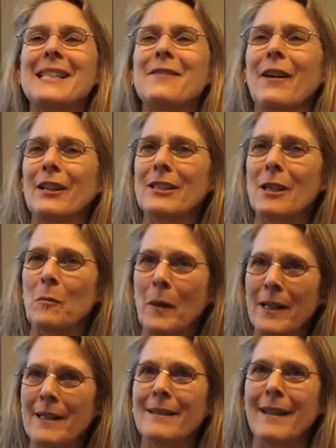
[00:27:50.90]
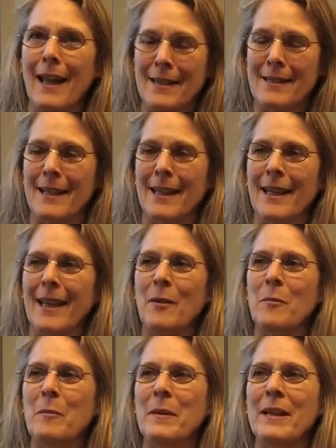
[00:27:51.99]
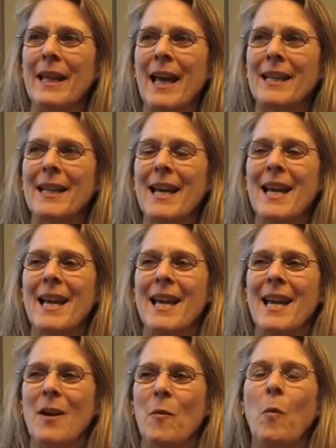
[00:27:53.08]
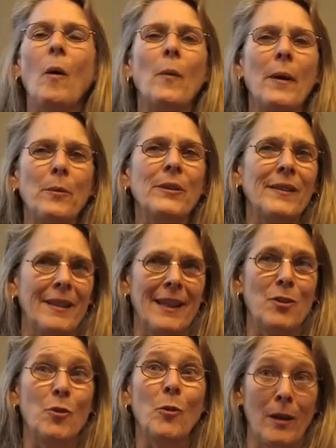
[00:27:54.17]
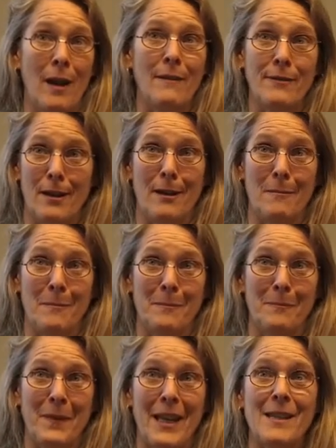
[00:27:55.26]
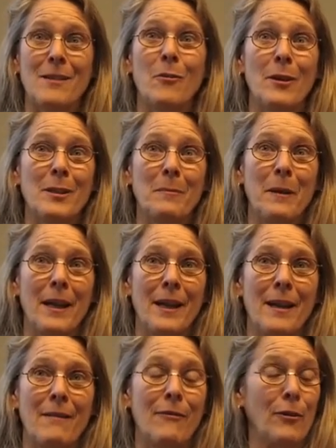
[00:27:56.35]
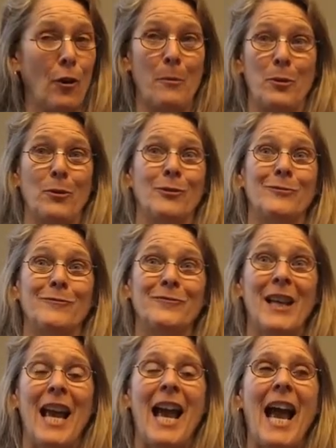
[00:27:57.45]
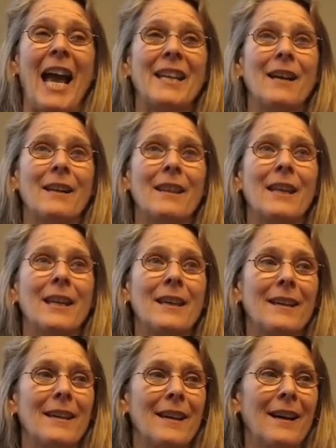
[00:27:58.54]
guess if I could say one last thing, it would be that what we will see in your lifetime is going to be phenomenal. And I think